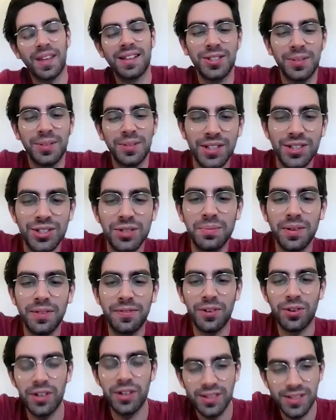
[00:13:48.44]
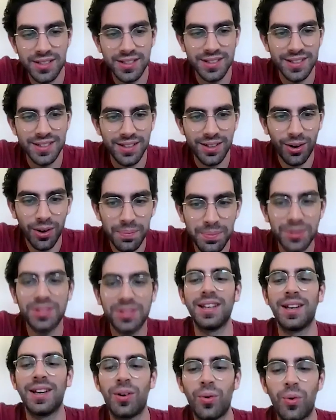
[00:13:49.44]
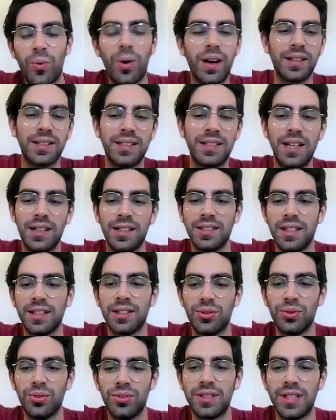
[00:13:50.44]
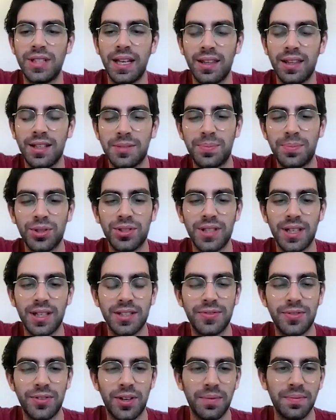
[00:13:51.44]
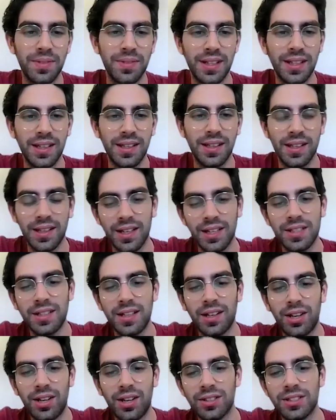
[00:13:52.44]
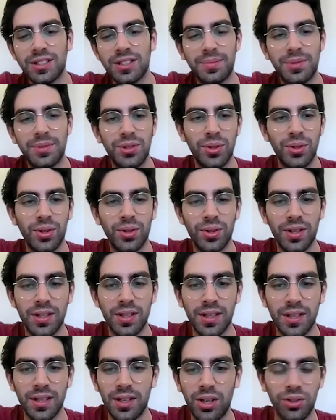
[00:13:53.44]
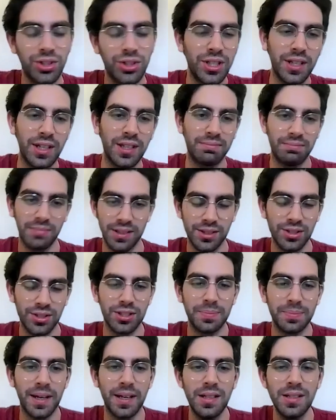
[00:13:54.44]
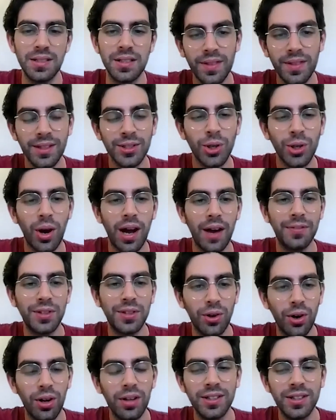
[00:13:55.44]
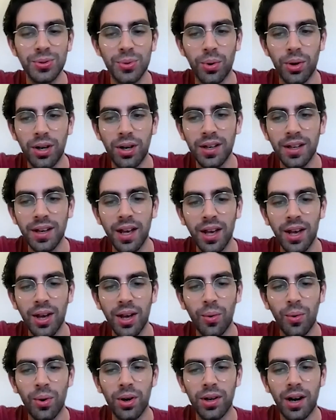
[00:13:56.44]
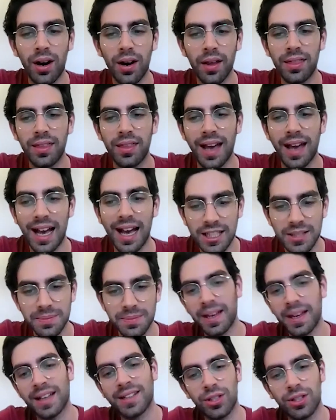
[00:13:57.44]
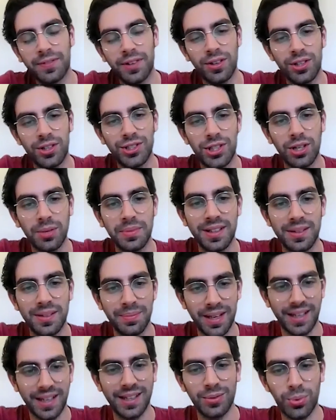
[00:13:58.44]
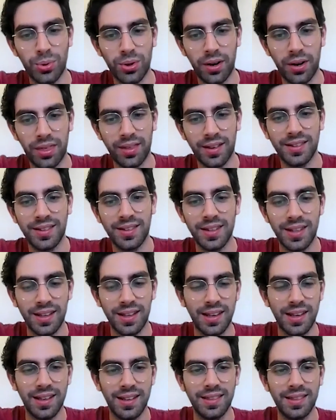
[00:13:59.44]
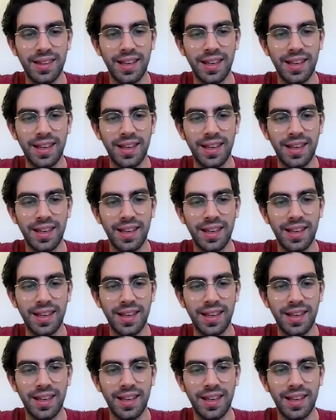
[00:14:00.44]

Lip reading: you mentioned before, it's obviously quite challenging to take these projects from the initial concept to the launching into space. So after all this work, what are the aspects of your job that make it worth it in the